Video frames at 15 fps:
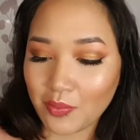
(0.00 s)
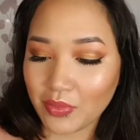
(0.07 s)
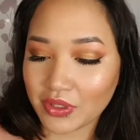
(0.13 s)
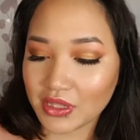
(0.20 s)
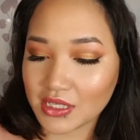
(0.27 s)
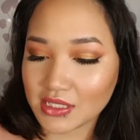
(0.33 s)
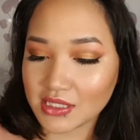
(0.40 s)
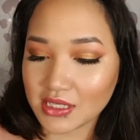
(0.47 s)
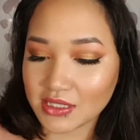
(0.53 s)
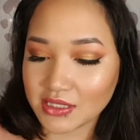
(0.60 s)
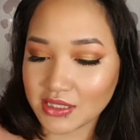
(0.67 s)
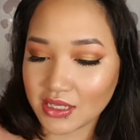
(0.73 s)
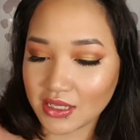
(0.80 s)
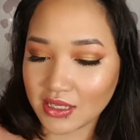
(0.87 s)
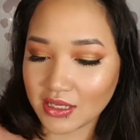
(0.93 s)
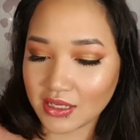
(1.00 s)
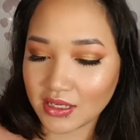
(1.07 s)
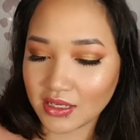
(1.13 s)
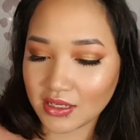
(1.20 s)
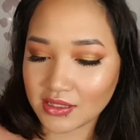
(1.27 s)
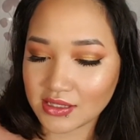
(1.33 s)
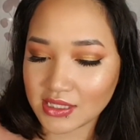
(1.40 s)
but this is
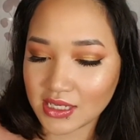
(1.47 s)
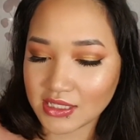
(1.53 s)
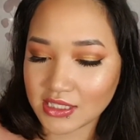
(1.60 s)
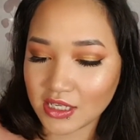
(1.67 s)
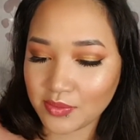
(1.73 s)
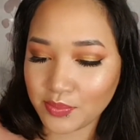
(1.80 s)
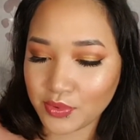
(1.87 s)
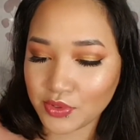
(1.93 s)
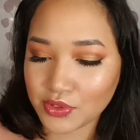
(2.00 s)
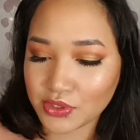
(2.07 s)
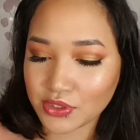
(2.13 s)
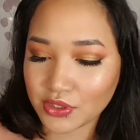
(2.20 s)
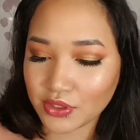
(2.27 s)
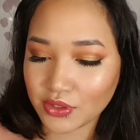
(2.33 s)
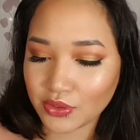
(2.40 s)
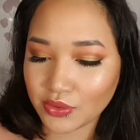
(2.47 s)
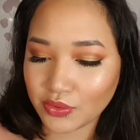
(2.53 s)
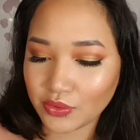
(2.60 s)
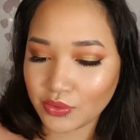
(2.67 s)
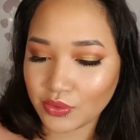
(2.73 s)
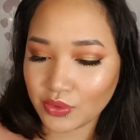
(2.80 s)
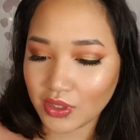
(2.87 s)
the Sexy Booster
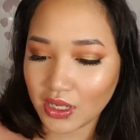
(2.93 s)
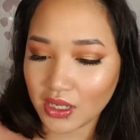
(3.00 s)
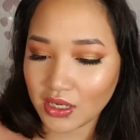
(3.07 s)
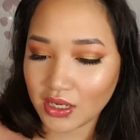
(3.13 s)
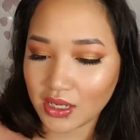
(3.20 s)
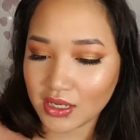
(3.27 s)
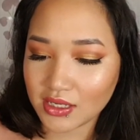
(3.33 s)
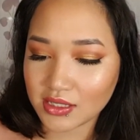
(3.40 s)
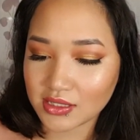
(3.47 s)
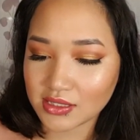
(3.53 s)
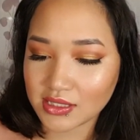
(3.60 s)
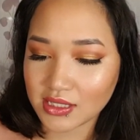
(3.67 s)
Ooh La La